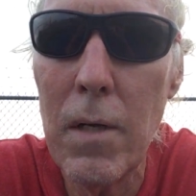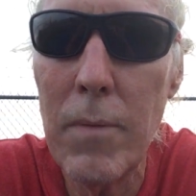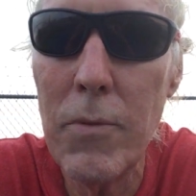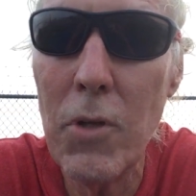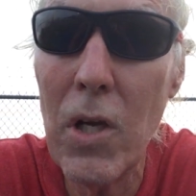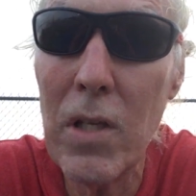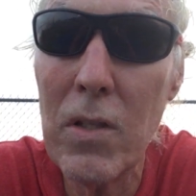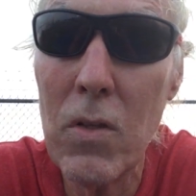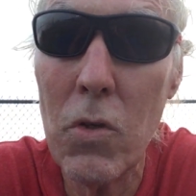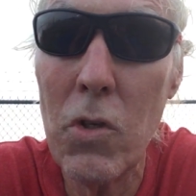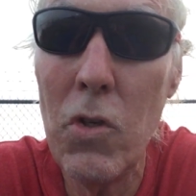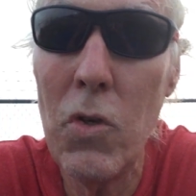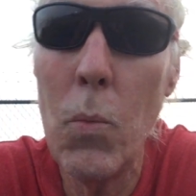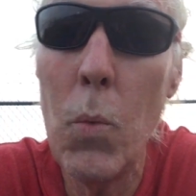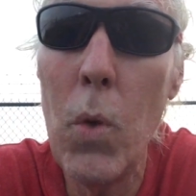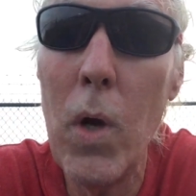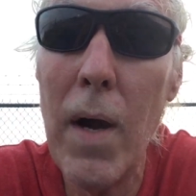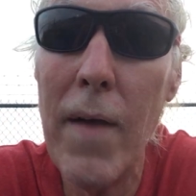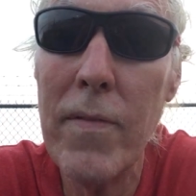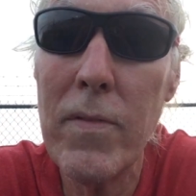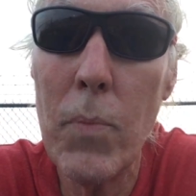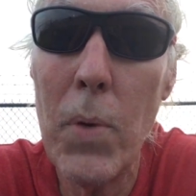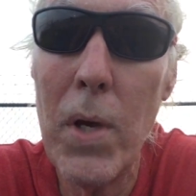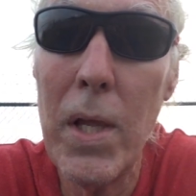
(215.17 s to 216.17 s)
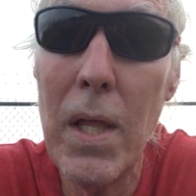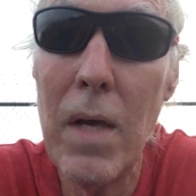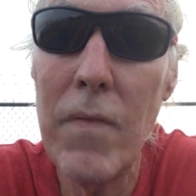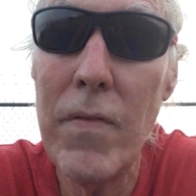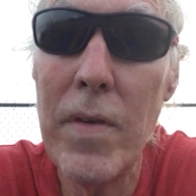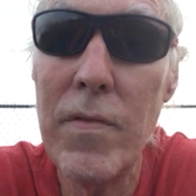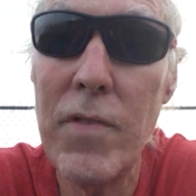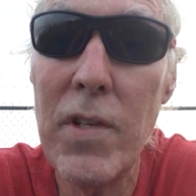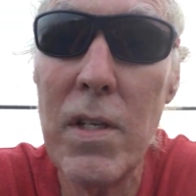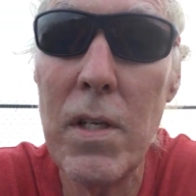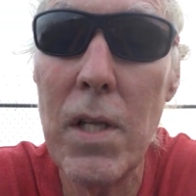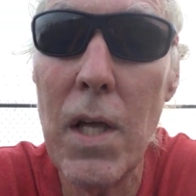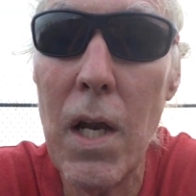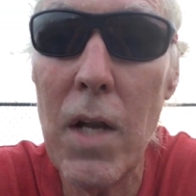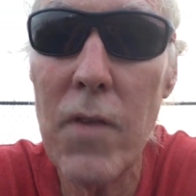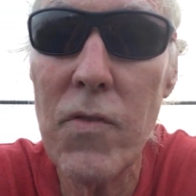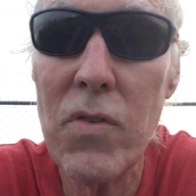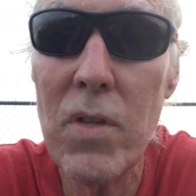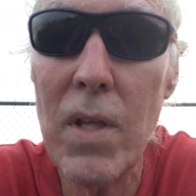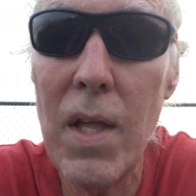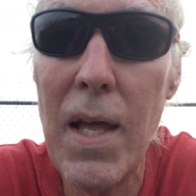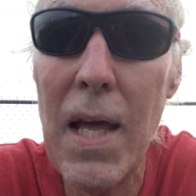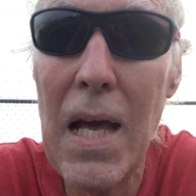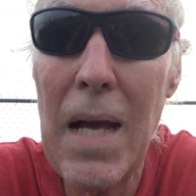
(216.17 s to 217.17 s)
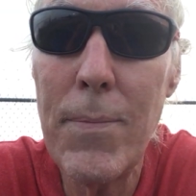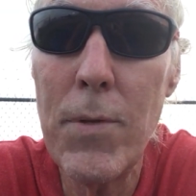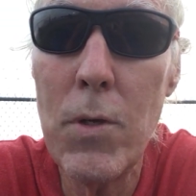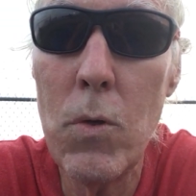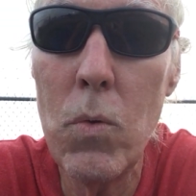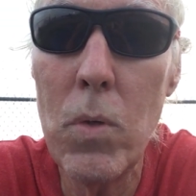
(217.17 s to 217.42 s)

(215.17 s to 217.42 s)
you will have to pay that $15 for the app.